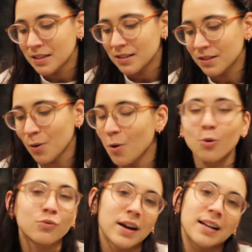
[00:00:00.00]
the
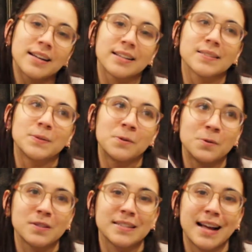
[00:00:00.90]
whole rating as a
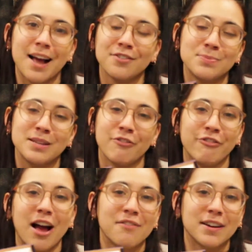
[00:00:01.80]
whole is going to have to be a
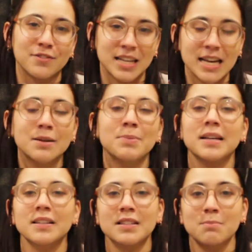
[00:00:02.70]
5 out of 10
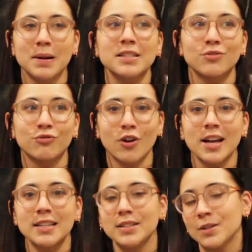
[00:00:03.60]
because the best
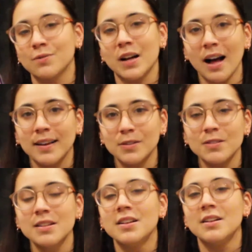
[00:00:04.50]
friend of
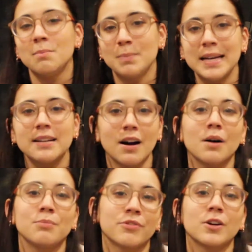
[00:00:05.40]
Kyle made
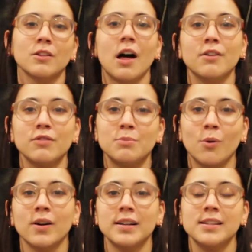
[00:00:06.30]
up for a lot of the
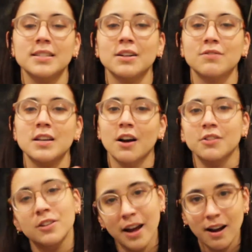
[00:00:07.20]
boringness of the
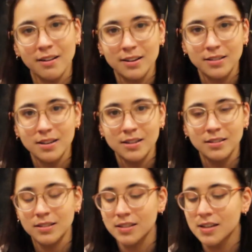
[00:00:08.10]
other
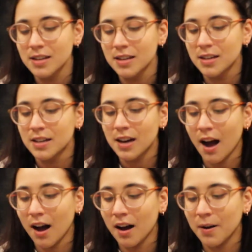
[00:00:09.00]
characters.
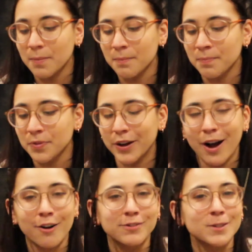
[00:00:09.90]
The
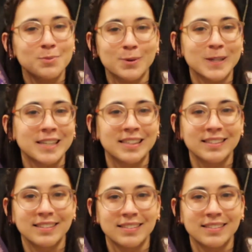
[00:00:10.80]
cover's pretty.